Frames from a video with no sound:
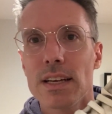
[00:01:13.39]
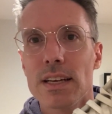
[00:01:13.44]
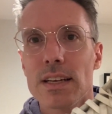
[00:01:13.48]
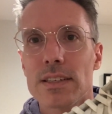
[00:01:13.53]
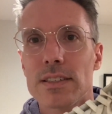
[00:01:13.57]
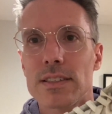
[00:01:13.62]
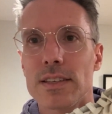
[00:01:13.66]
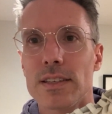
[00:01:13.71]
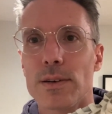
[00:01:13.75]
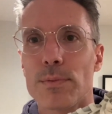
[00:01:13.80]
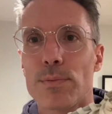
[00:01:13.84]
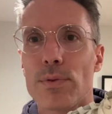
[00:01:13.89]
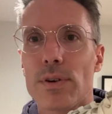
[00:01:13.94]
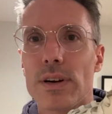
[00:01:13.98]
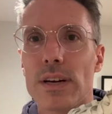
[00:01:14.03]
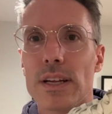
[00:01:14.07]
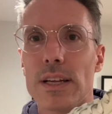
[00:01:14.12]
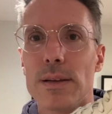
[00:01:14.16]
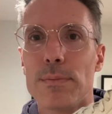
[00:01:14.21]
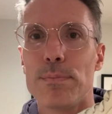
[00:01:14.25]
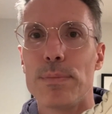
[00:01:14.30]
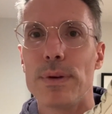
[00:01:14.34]
So they're
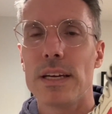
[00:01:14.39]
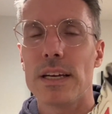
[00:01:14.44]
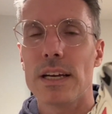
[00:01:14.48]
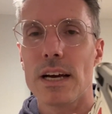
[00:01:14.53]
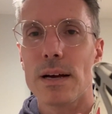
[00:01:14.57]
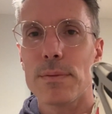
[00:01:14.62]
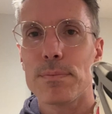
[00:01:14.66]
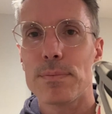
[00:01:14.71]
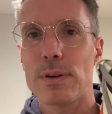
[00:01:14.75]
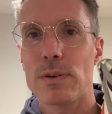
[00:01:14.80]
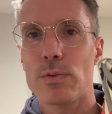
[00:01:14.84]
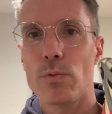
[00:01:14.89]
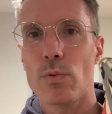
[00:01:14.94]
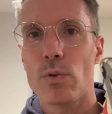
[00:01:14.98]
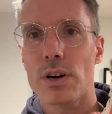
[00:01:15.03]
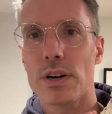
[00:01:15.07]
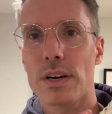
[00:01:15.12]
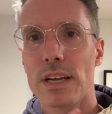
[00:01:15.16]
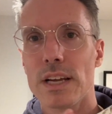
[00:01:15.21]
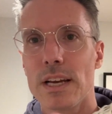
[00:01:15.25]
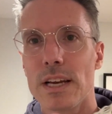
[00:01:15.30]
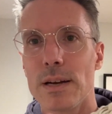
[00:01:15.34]
pretty beat up and
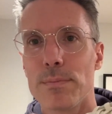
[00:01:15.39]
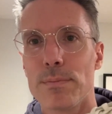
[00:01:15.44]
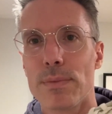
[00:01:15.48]
worn in,